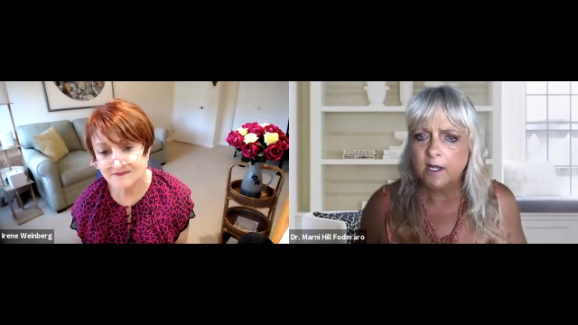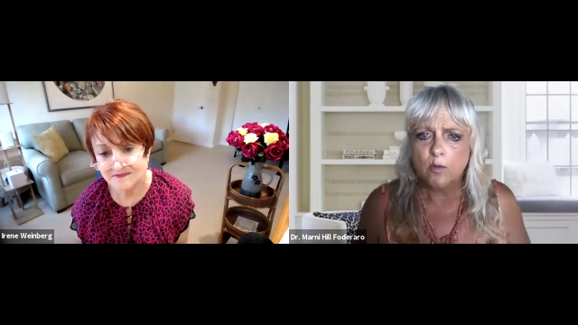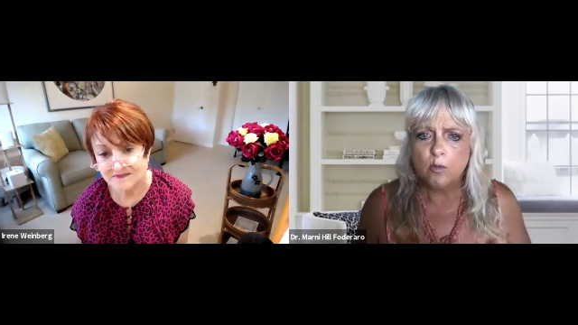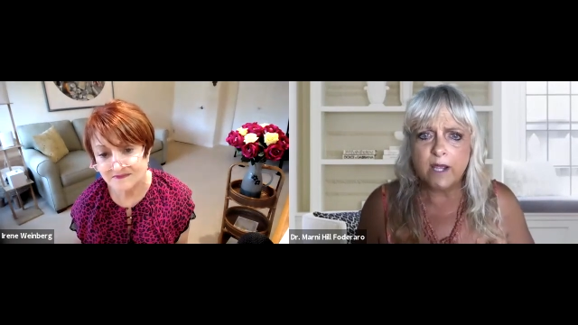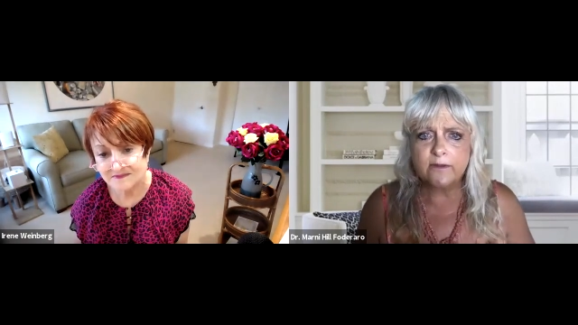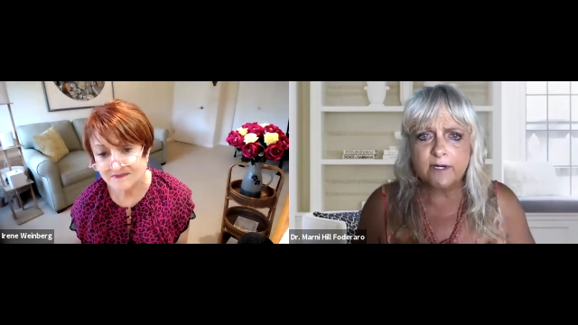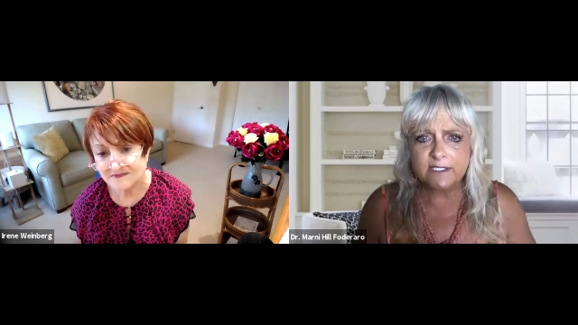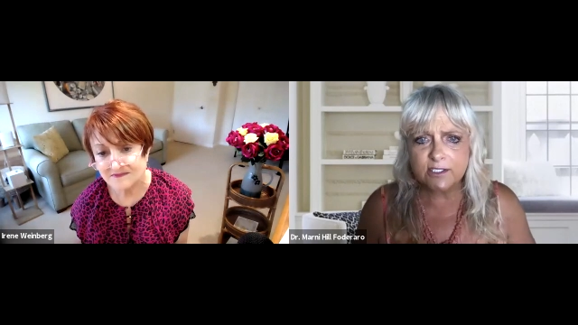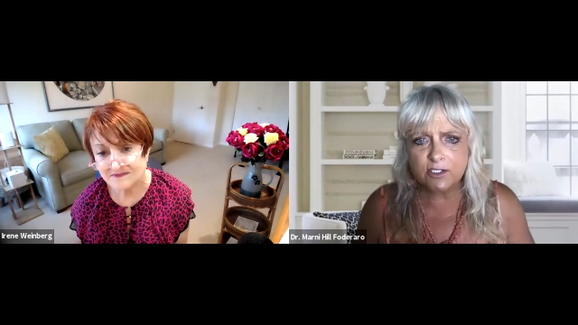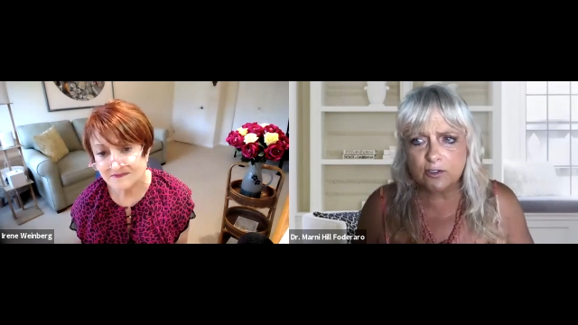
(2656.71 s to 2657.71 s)
Speaker 1: whether
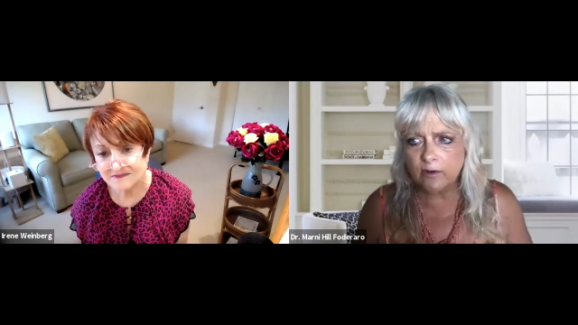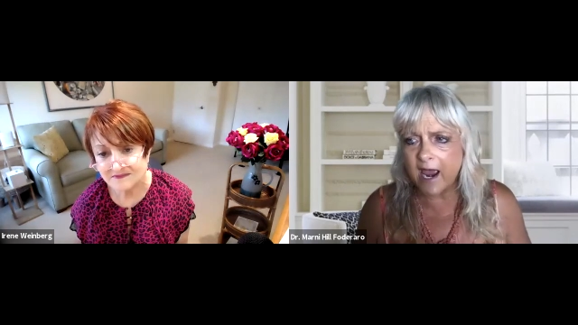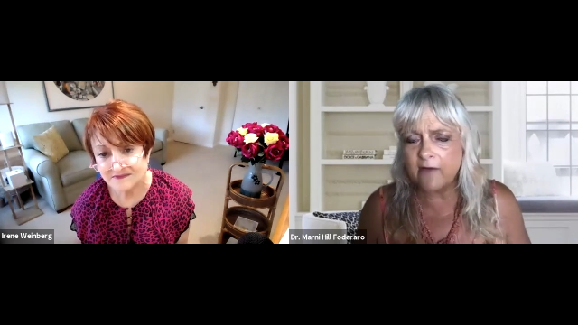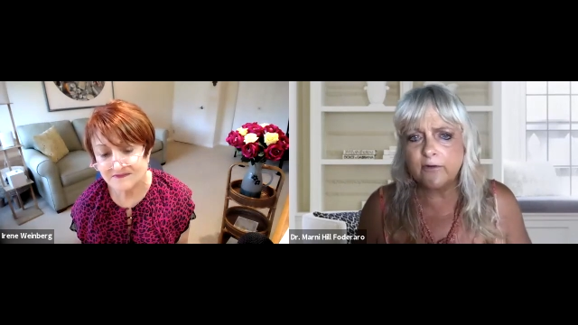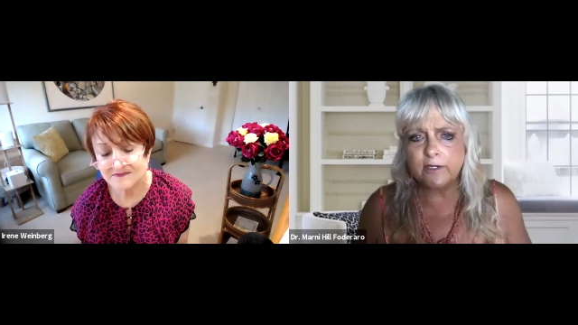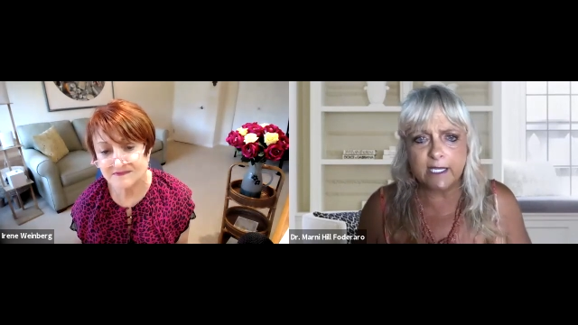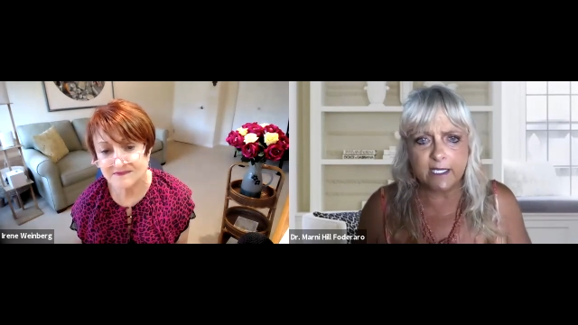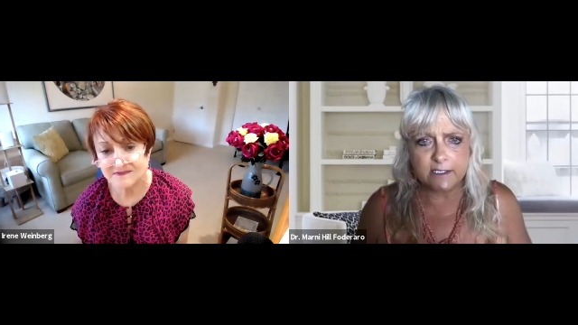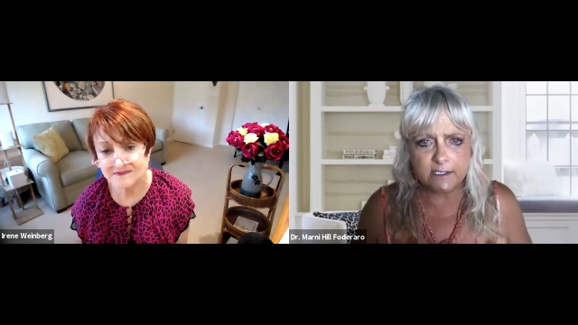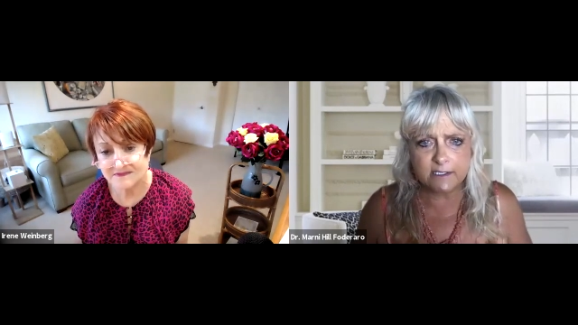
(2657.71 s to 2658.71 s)
it's traveling
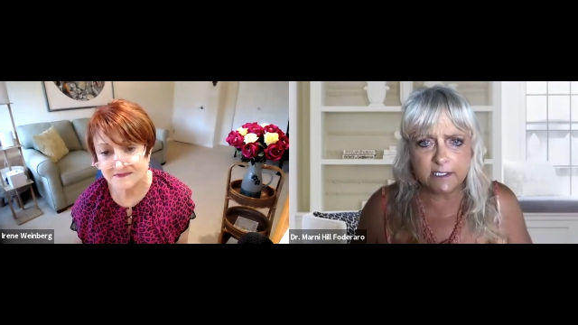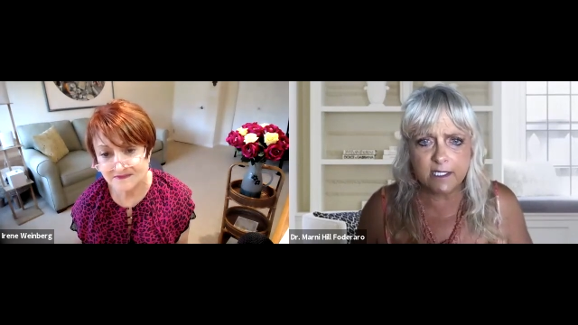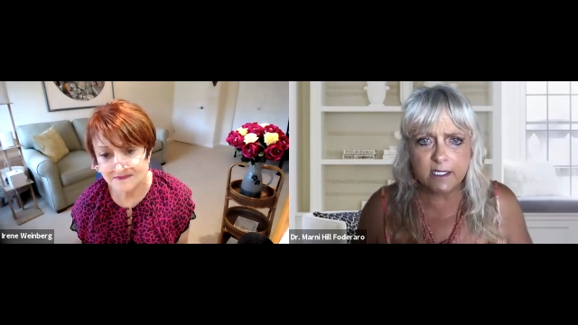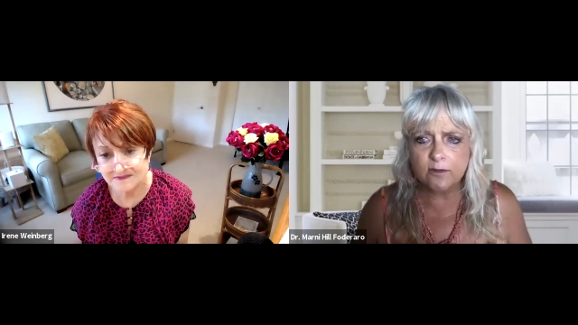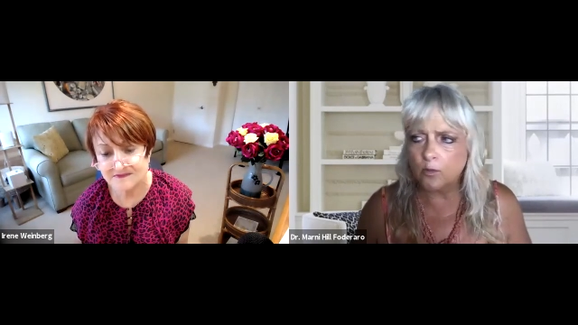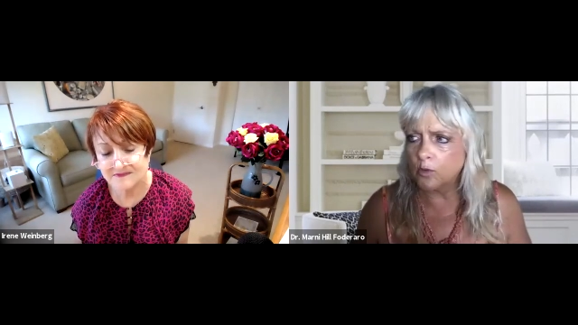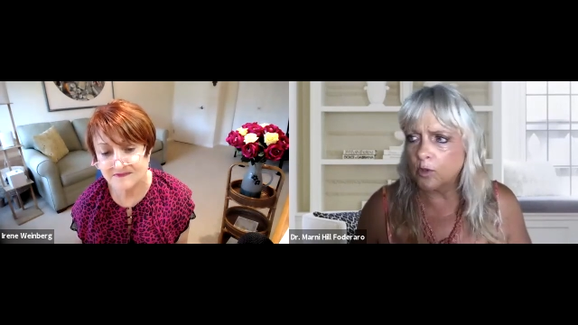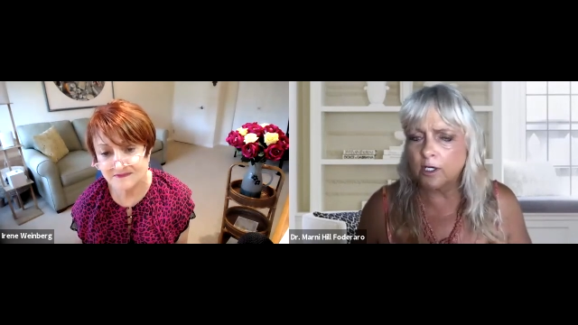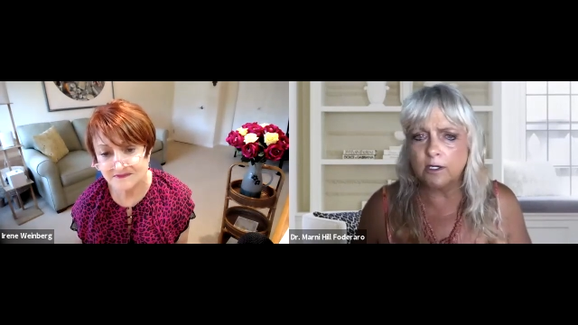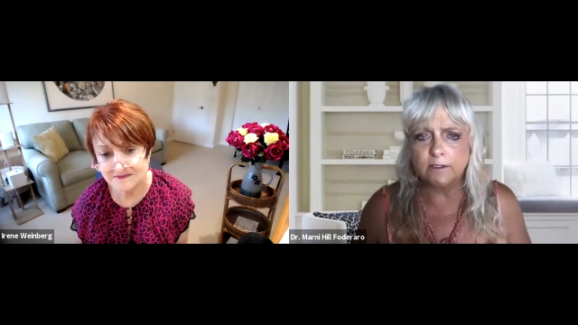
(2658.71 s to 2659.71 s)
and seeing the
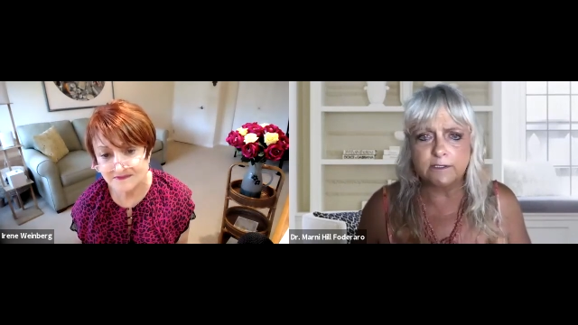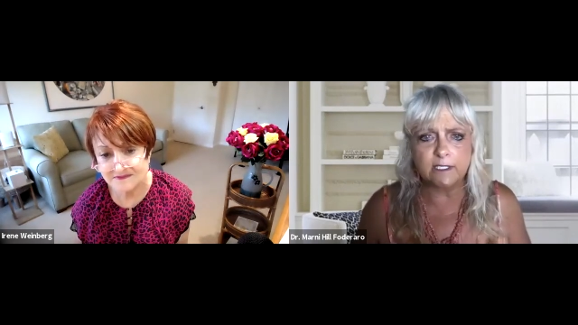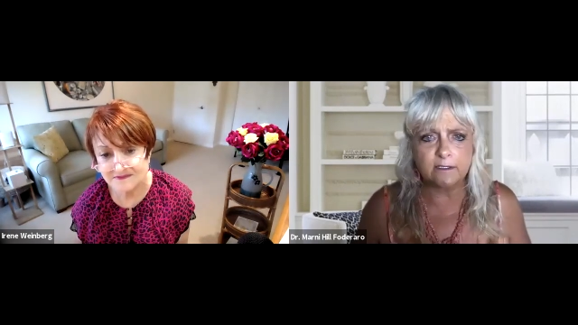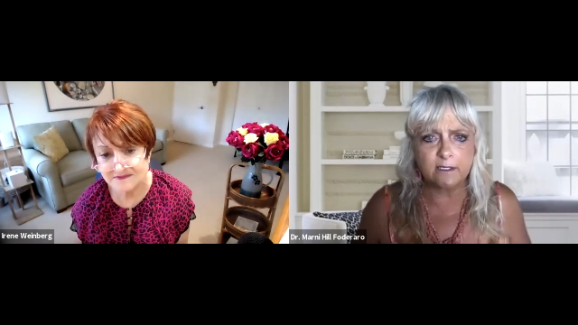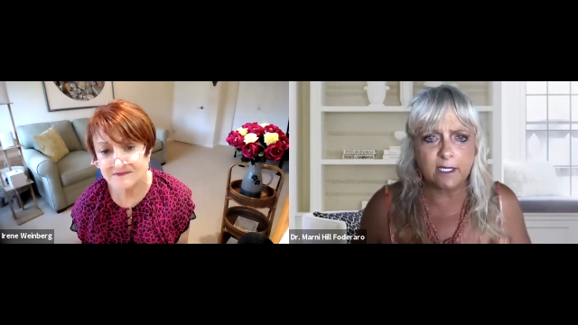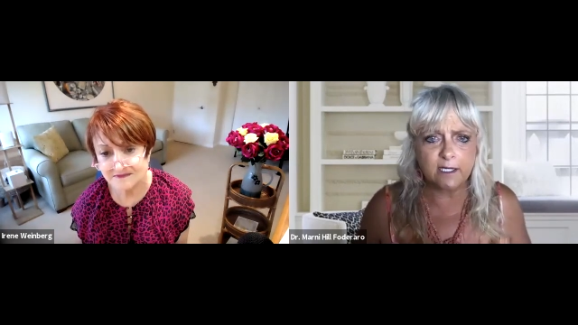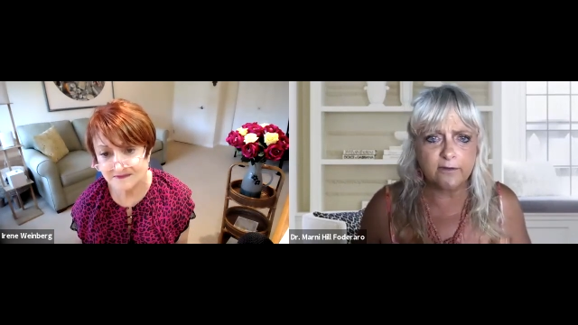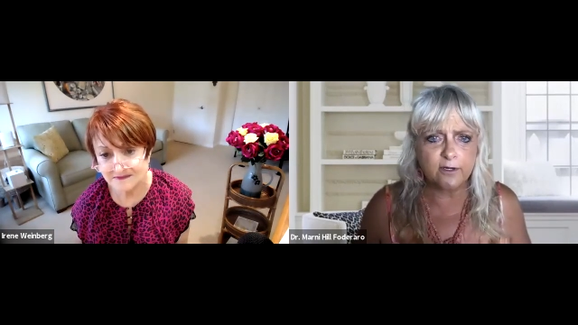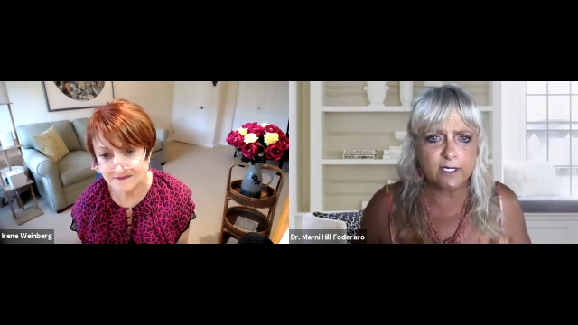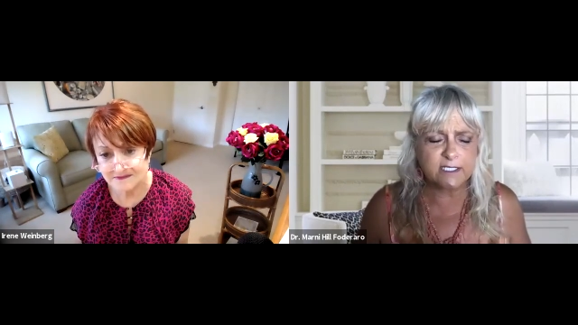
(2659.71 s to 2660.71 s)
world and, and
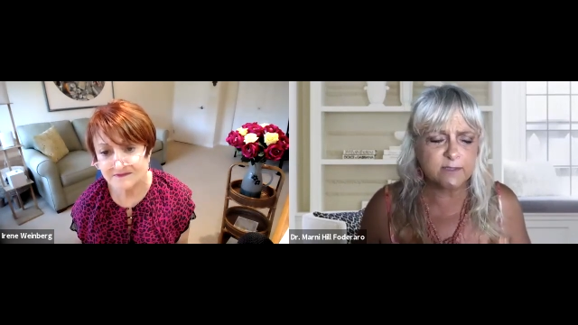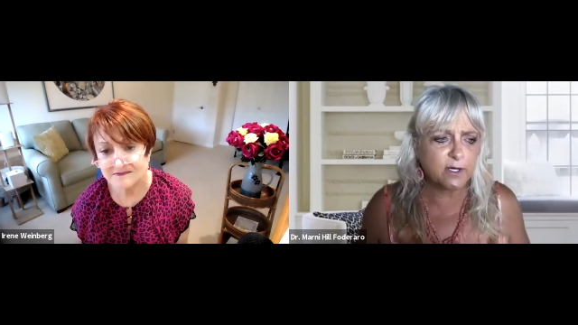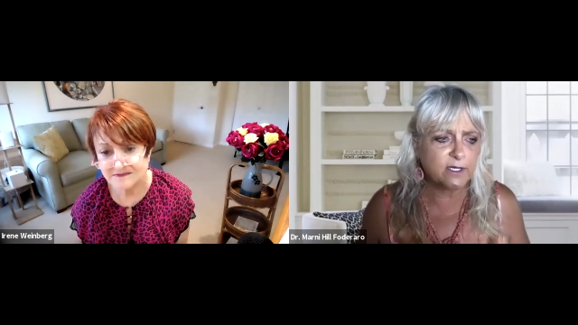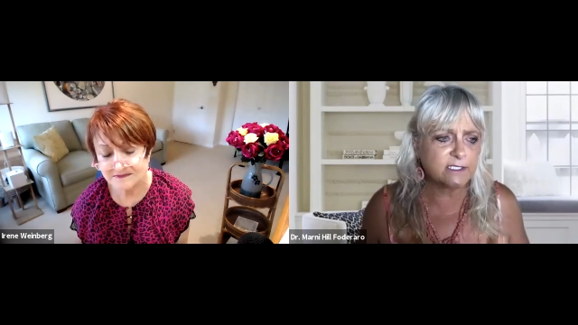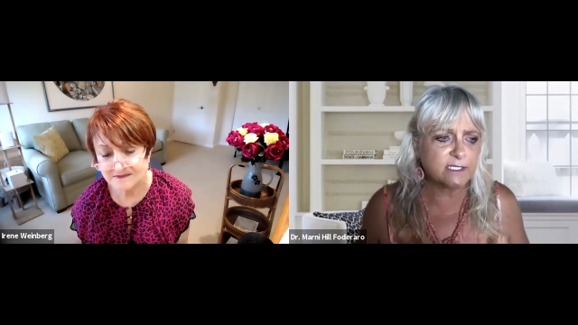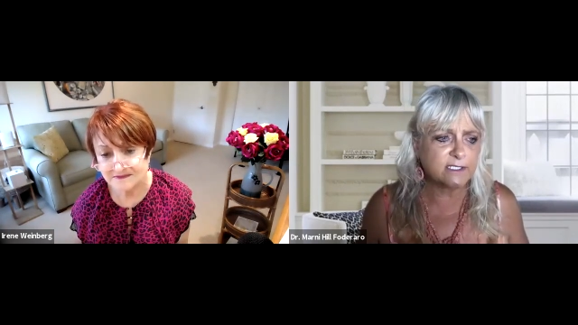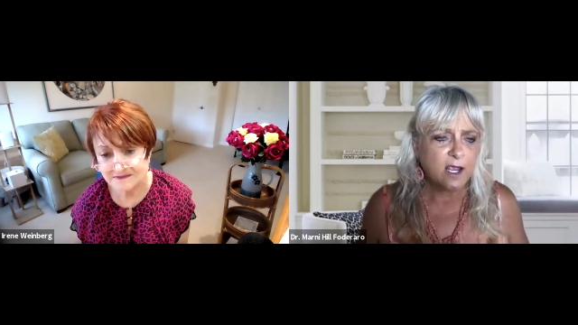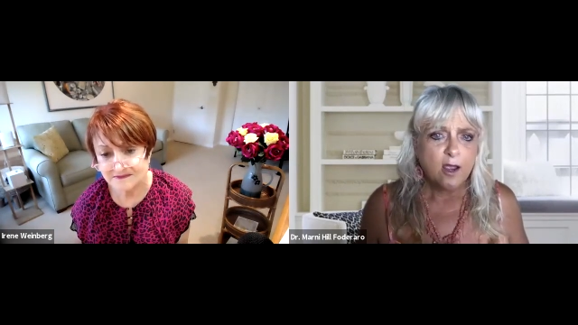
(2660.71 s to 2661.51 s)
other experiences,